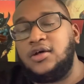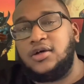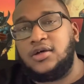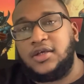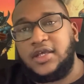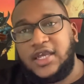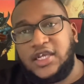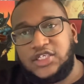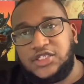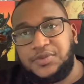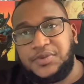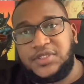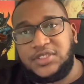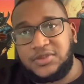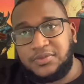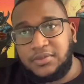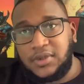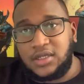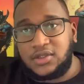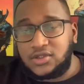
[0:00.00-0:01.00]
HP's
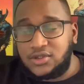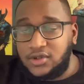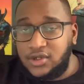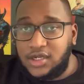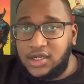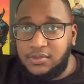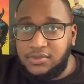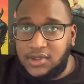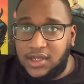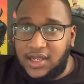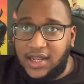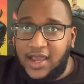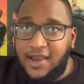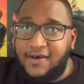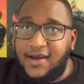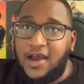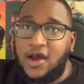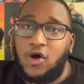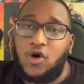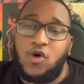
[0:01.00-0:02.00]
monster come to life.
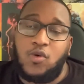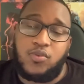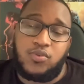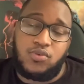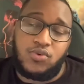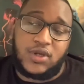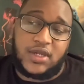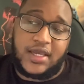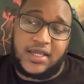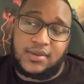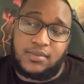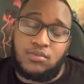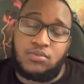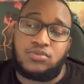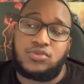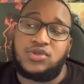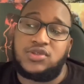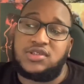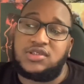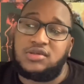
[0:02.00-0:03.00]
I hope we get
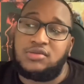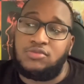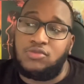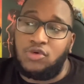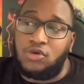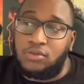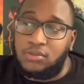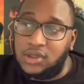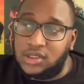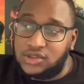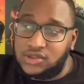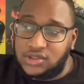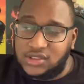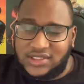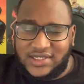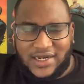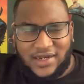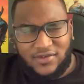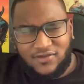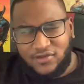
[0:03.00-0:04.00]
to see more monsters,
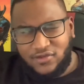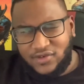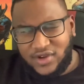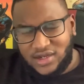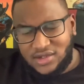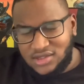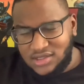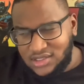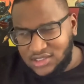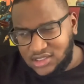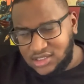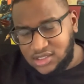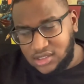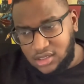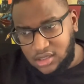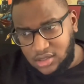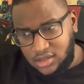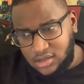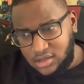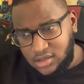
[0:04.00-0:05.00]
because I never read this
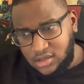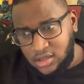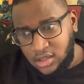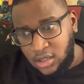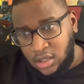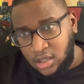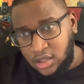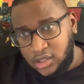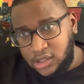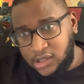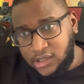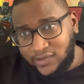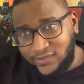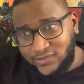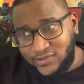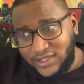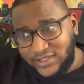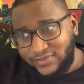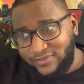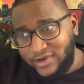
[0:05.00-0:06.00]

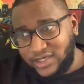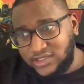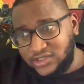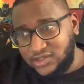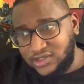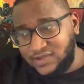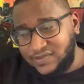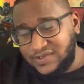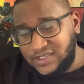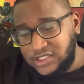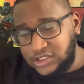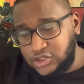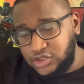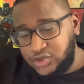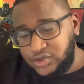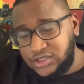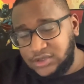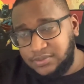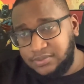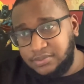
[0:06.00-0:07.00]
novel as far as Love
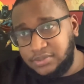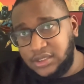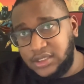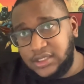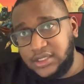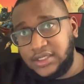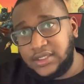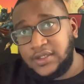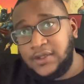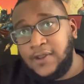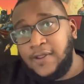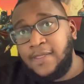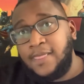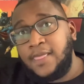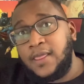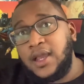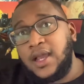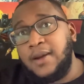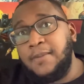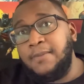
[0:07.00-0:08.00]
Country, but
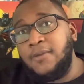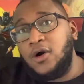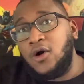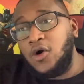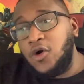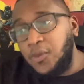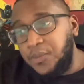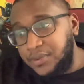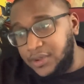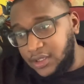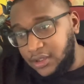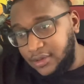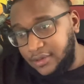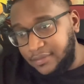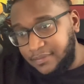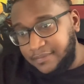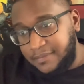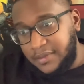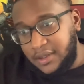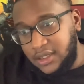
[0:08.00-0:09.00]
I'm hoping
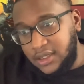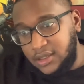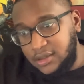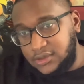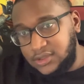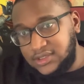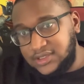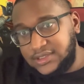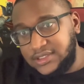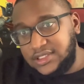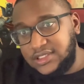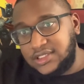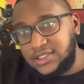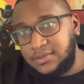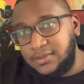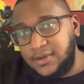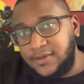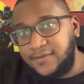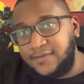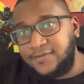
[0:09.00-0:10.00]
to see
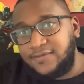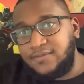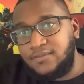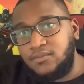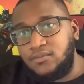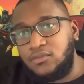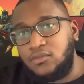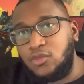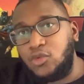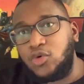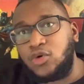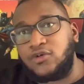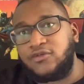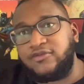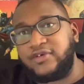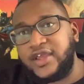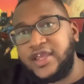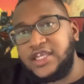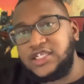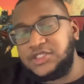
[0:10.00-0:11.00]
more of
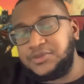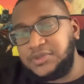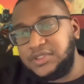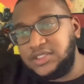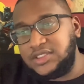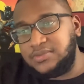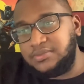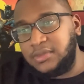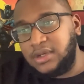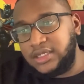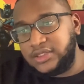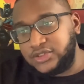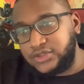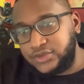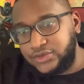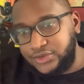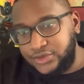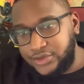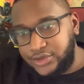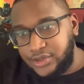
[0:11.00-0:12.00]
HP's
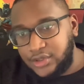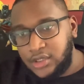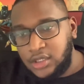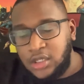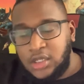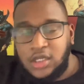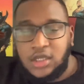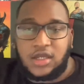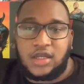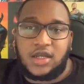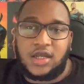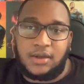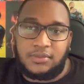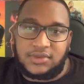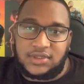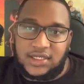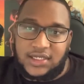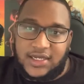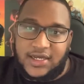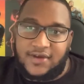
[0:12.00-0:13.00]
monster come
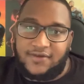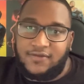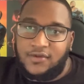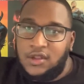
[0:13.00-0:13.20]
to life.